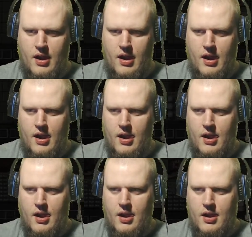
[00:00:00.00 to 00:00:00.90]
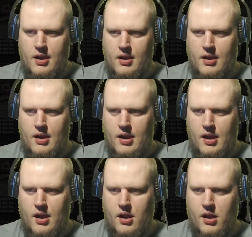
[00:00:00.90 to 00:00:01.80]

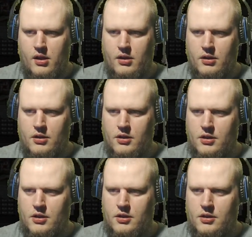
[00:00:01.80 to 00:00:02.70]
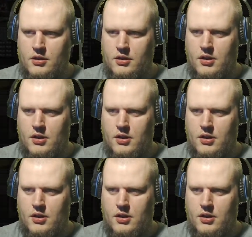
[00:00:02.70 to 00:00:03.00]
Nothing is said.